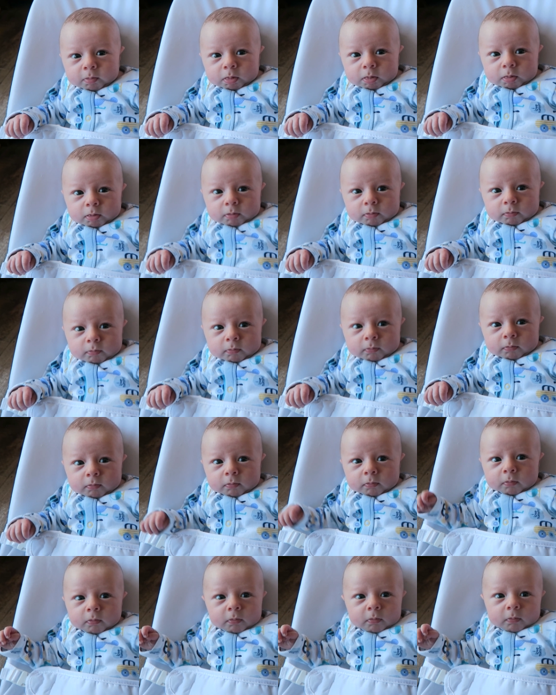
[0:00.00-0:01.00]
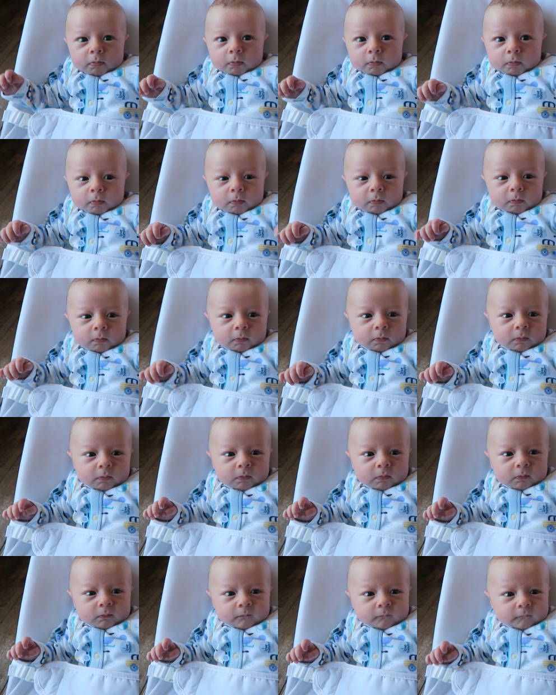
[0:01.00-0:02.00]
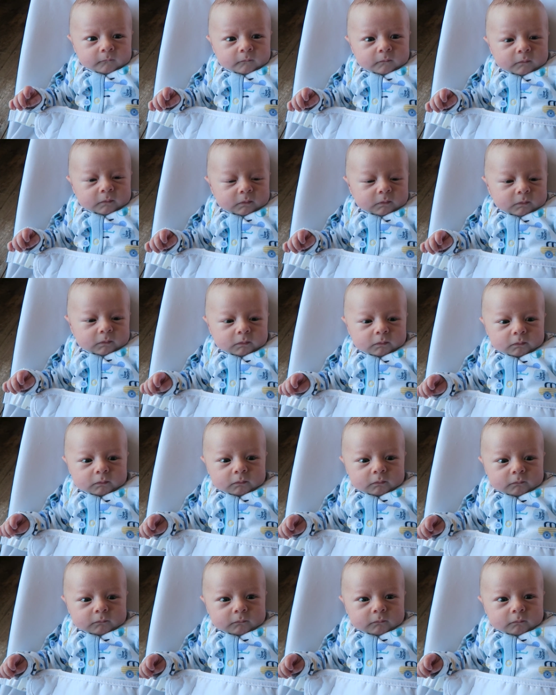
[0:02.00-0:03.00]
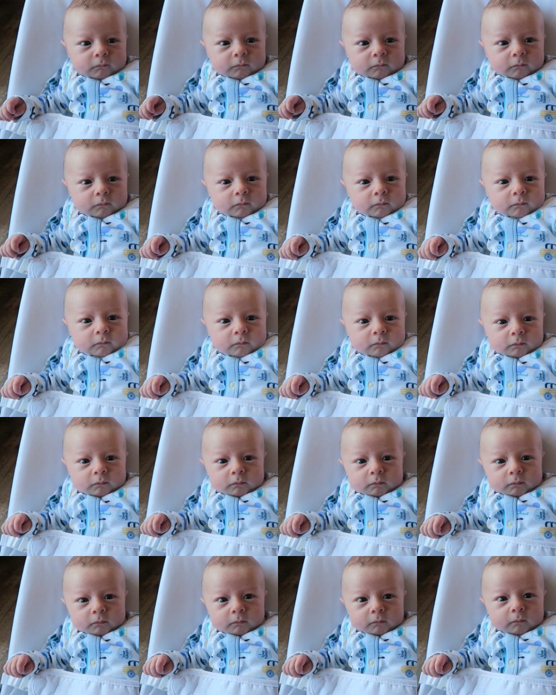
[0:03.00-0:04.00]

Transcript: Luca, um, a couple of subscribers have asked me um,